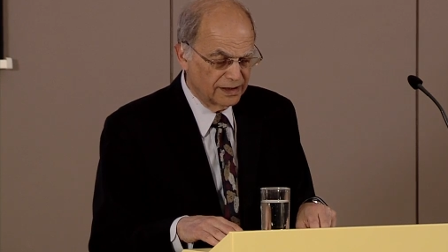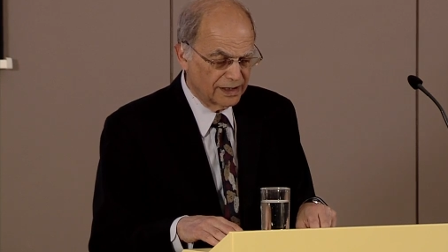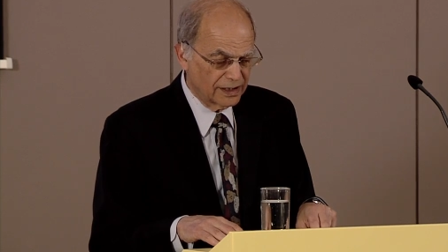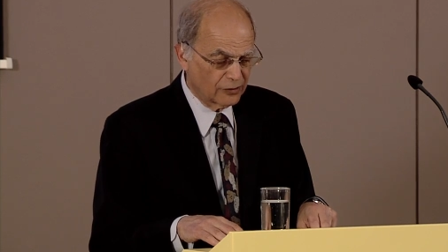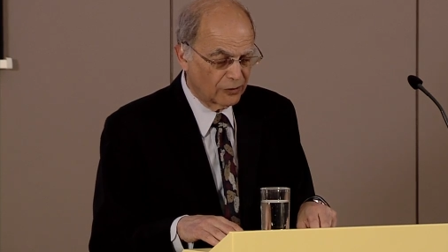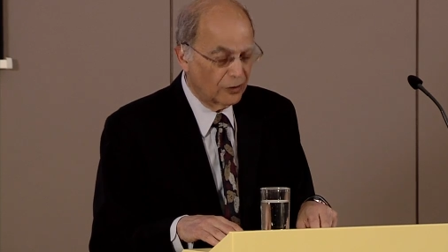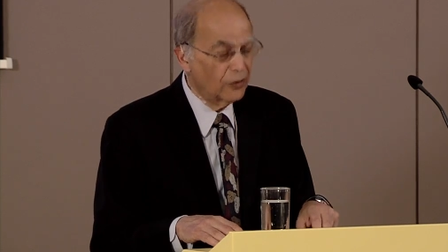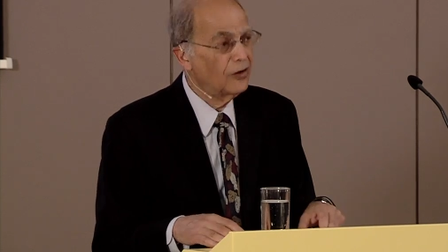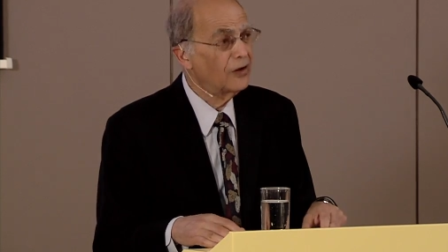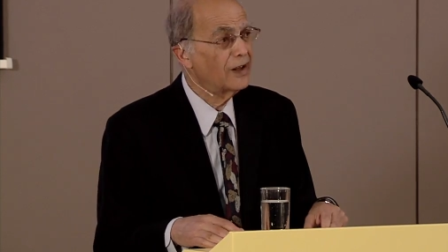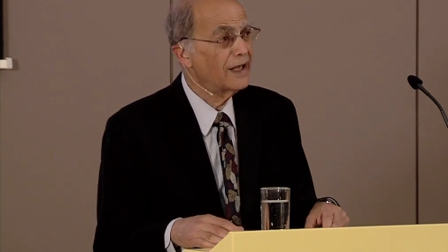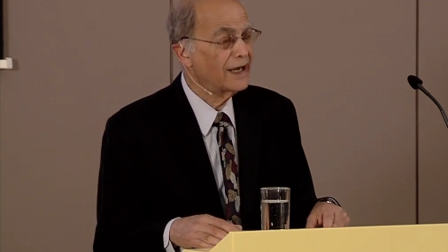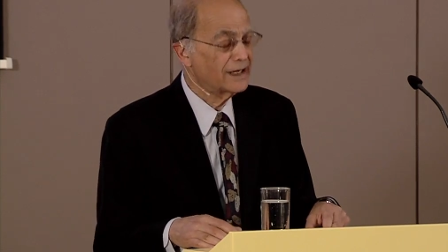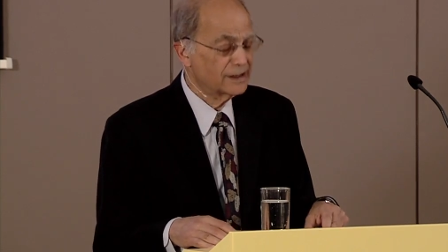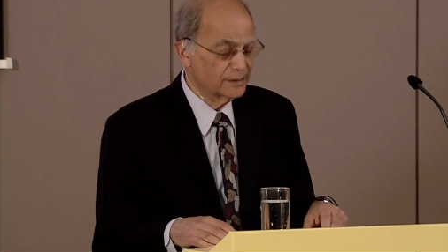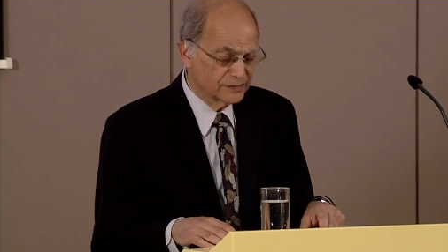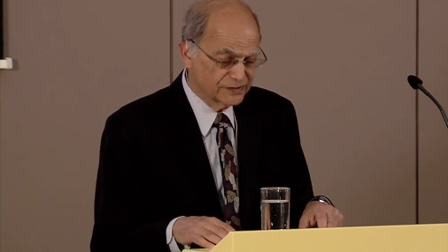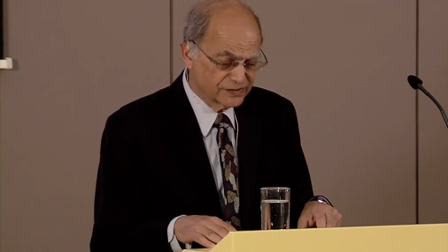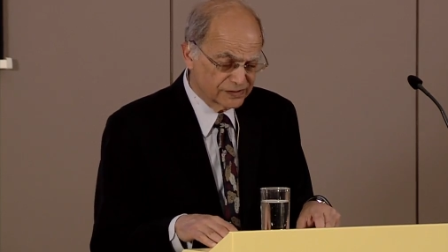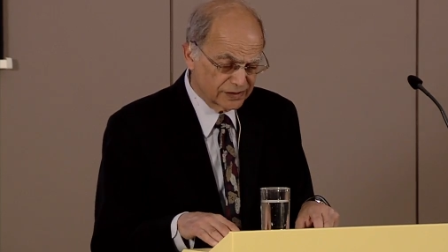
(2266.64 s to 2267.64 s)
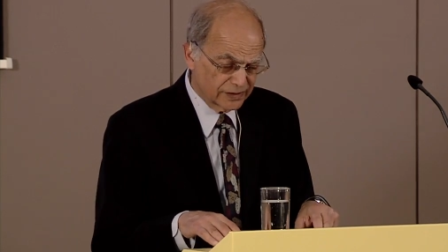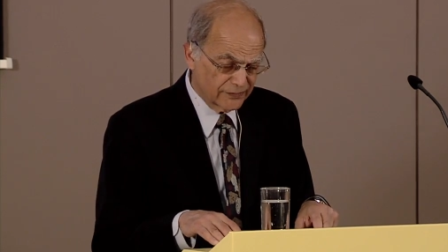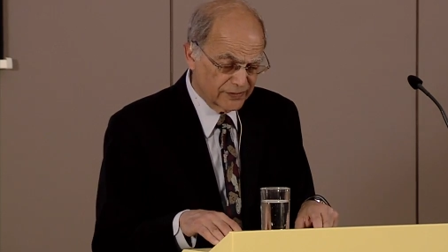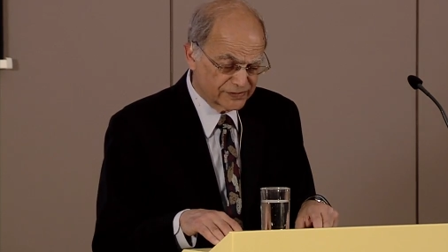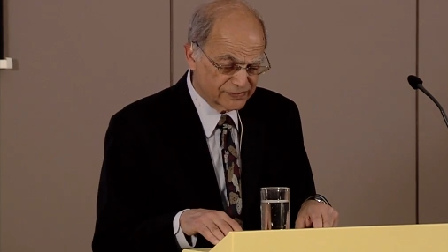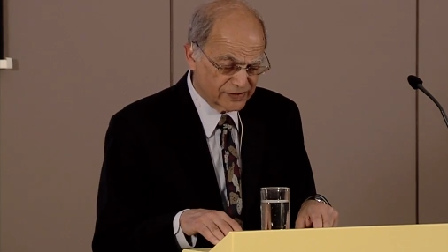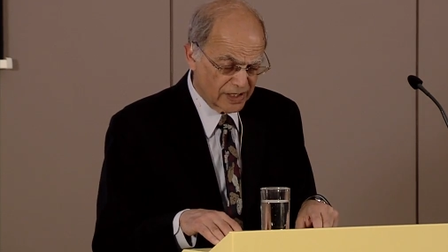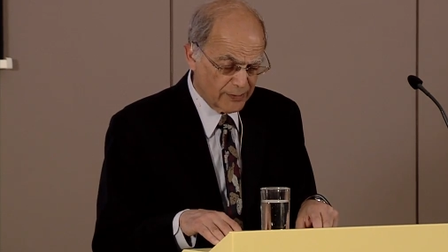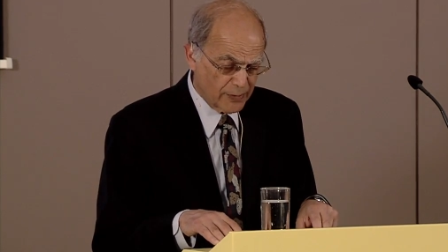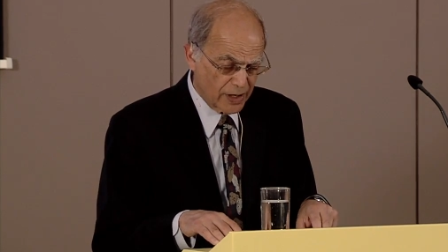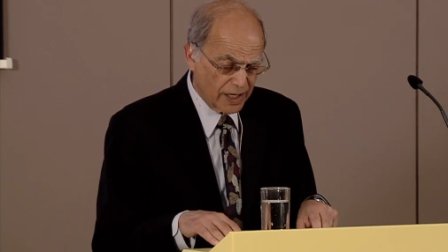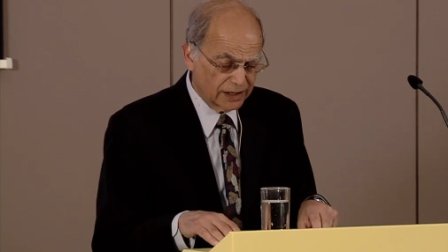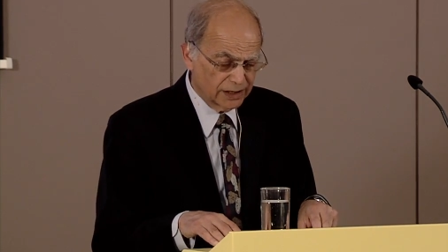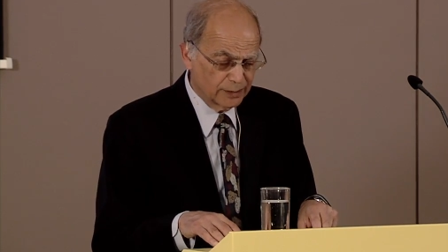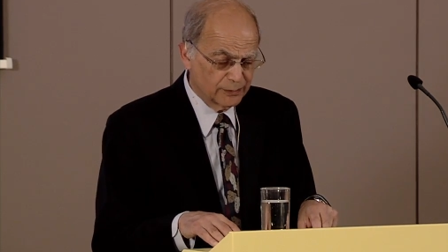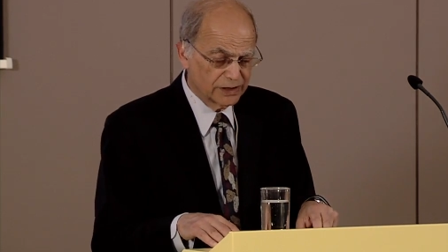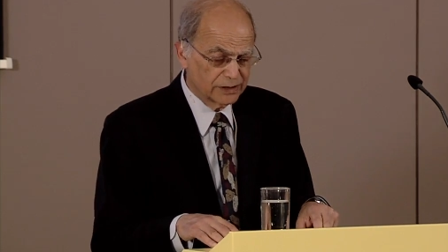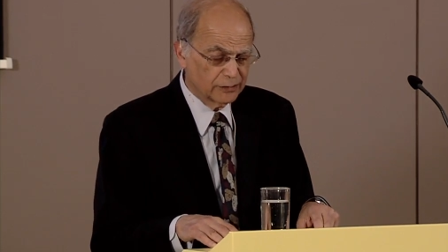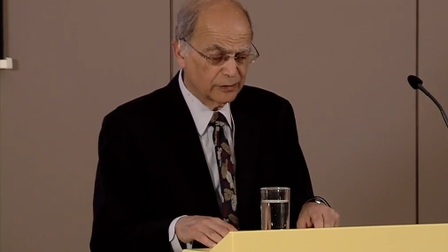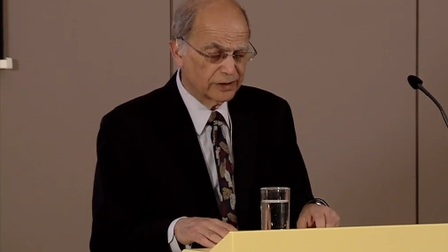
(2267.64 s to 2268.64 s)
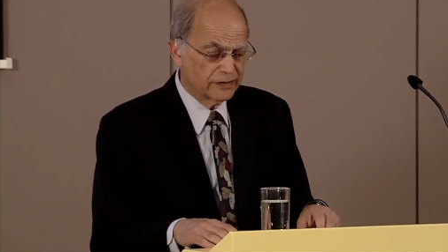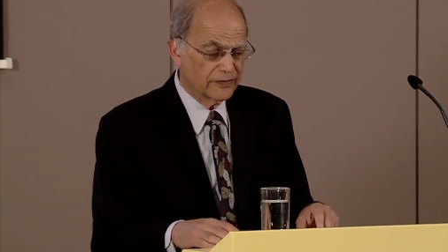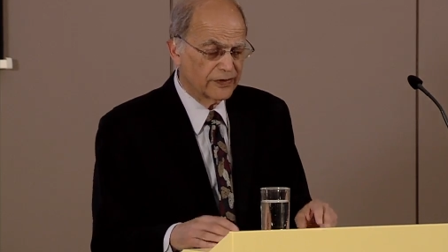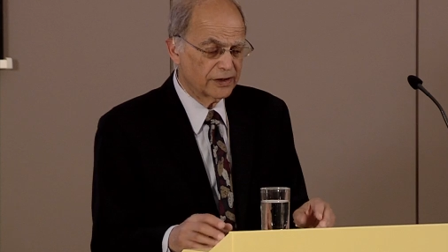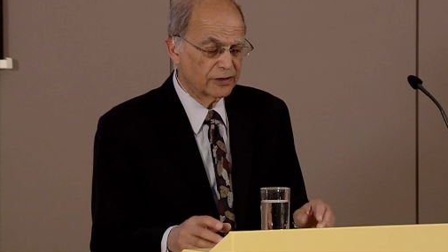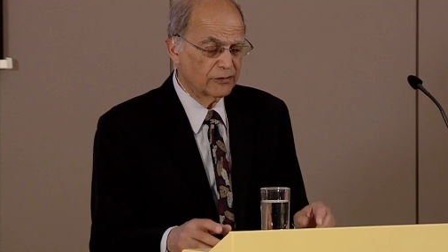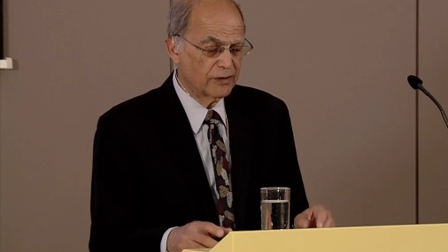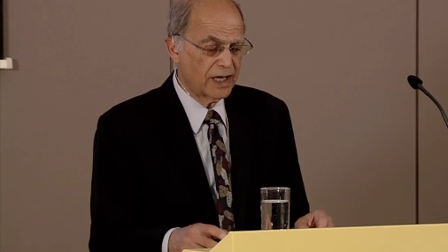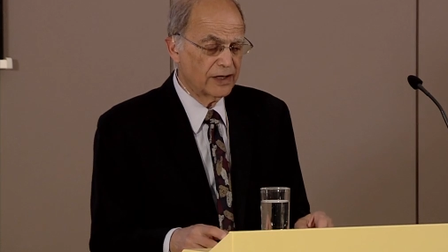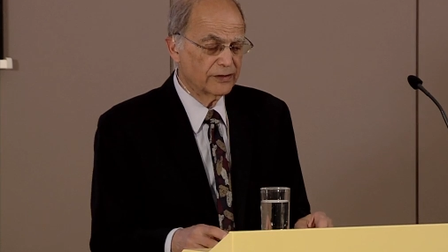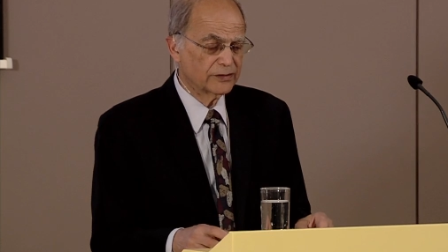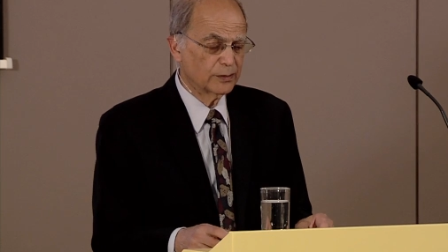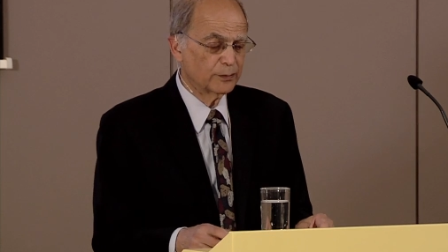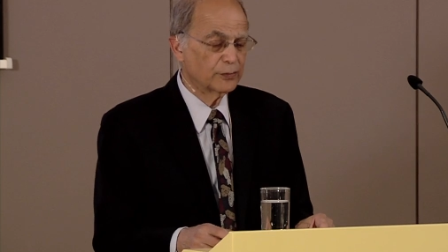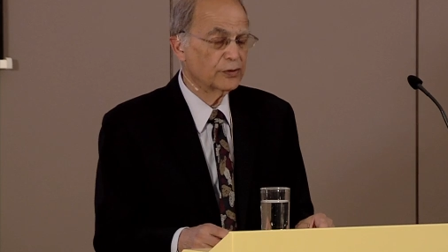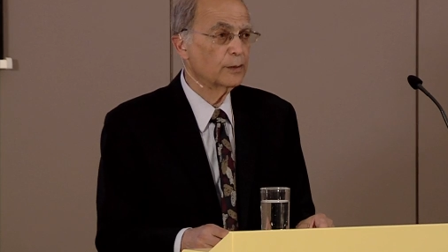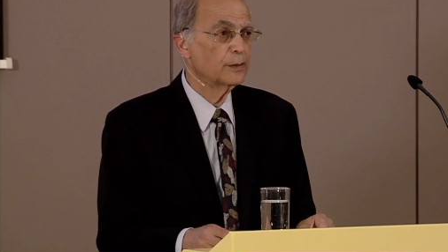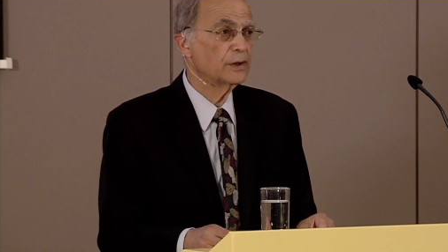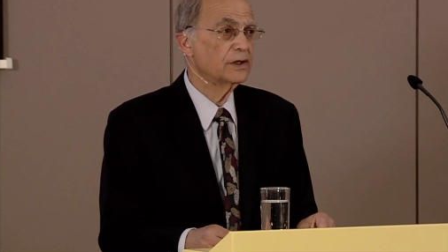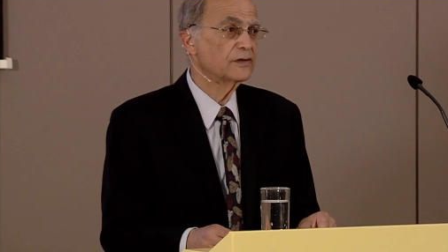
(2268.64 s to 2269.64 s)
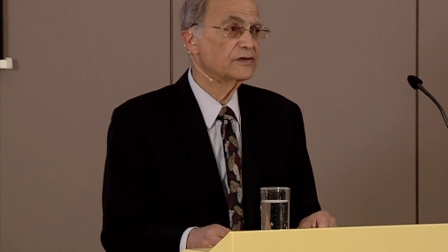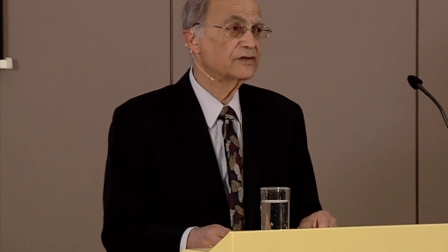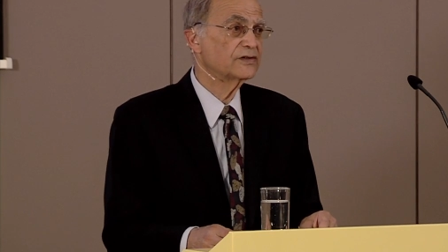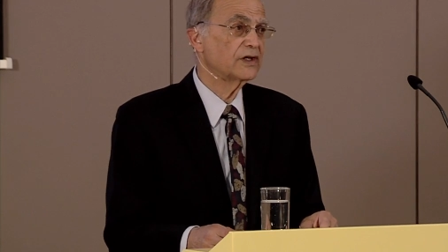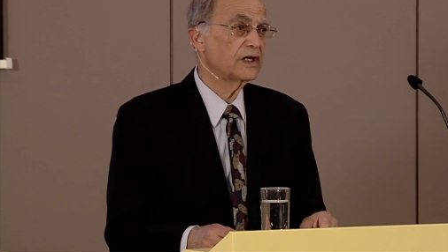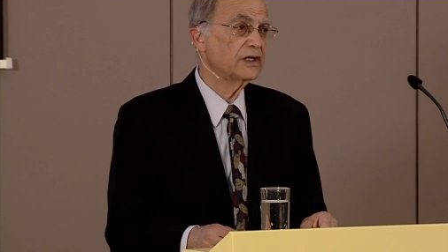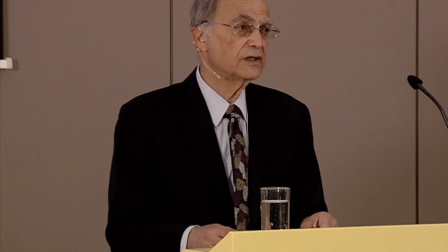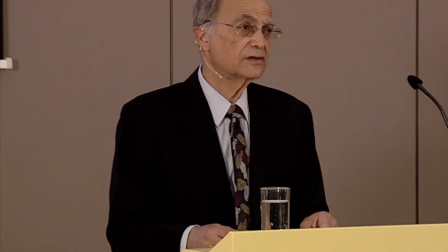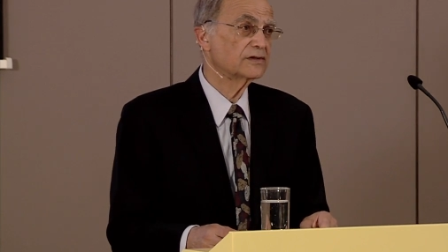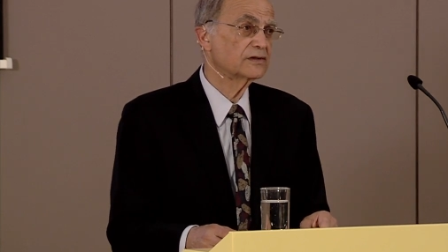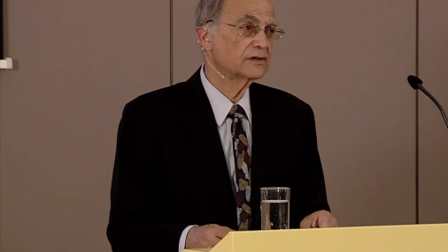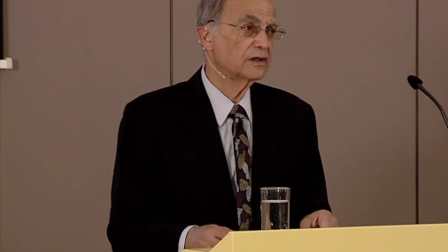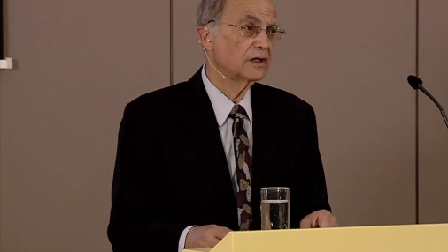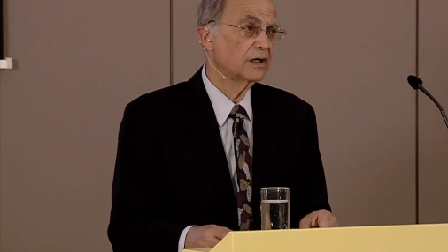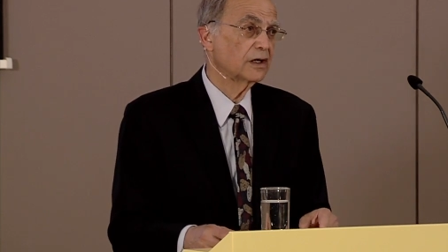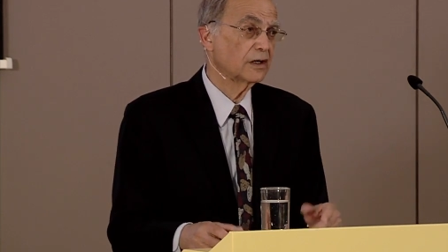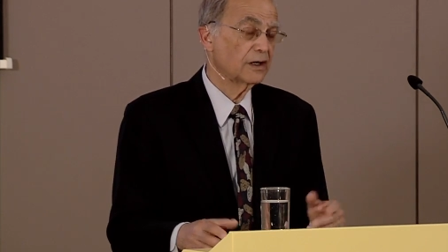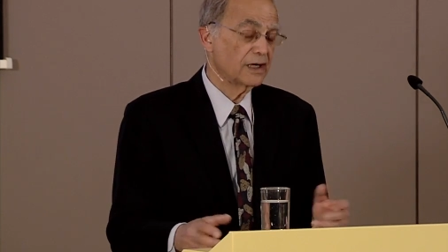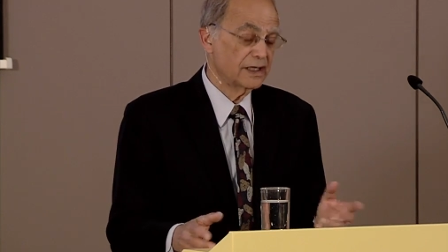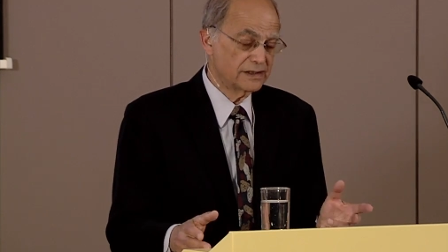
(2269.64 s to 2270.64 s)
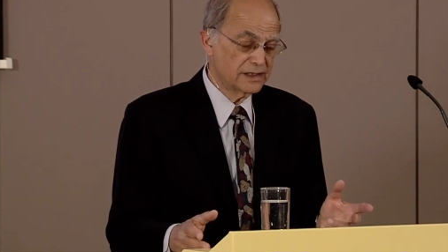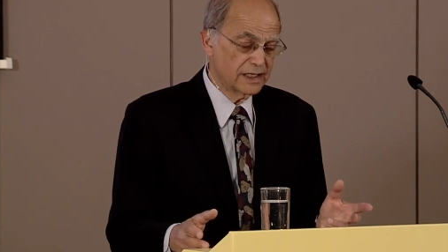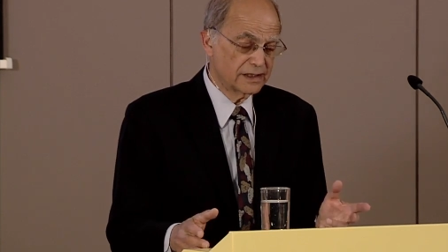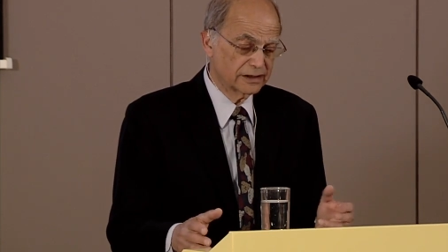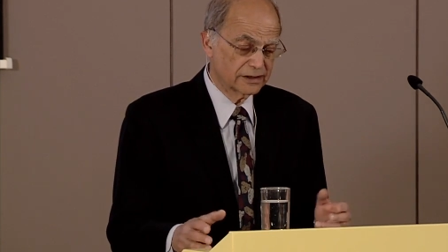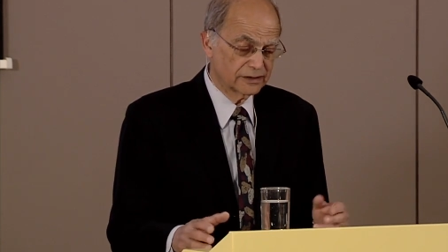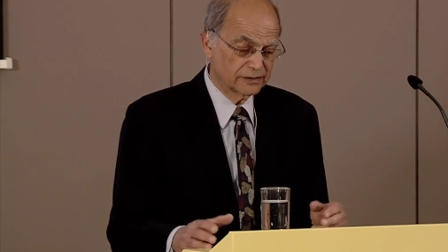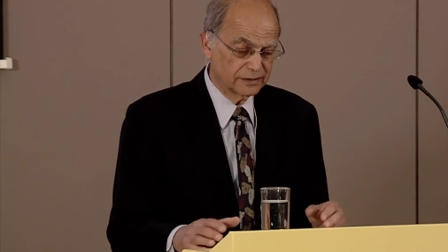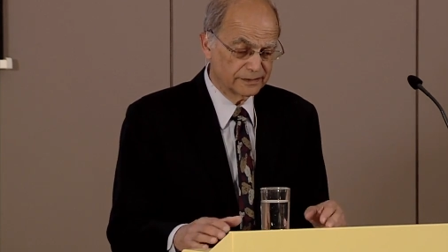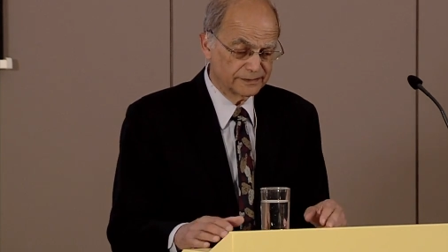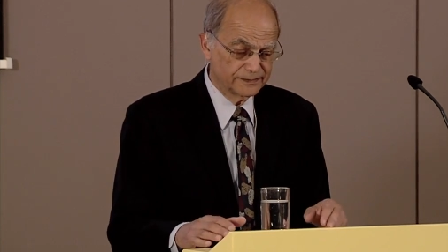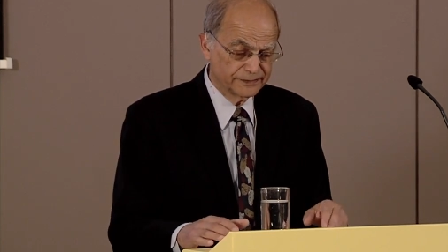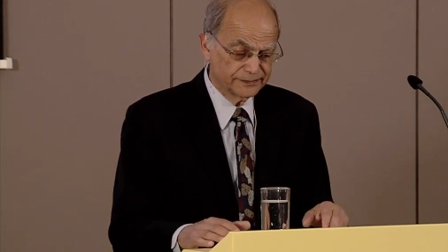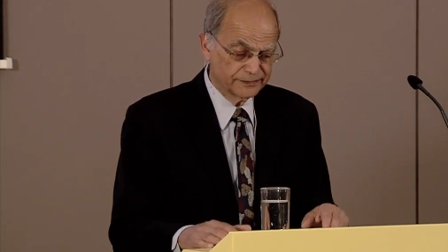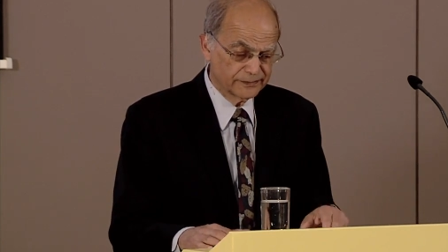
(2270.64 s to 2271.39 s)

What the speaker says: Yet all atoms of the same element, when in their ground or permanent states, are identical.